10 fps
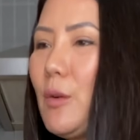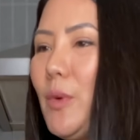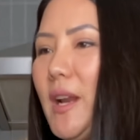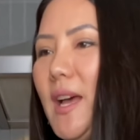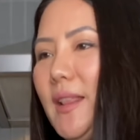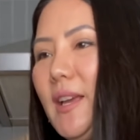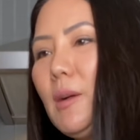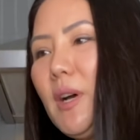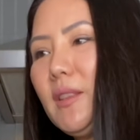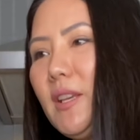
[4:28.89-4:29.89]
And what I like
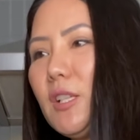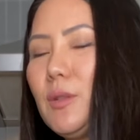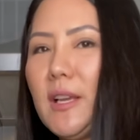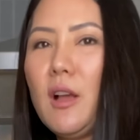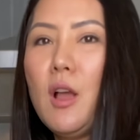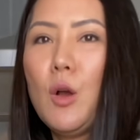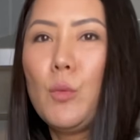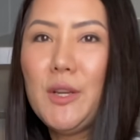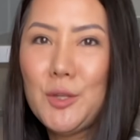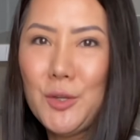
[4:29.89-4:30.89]
about this, like,
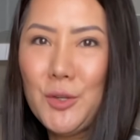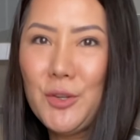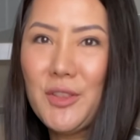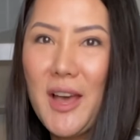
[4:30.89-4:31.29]
we know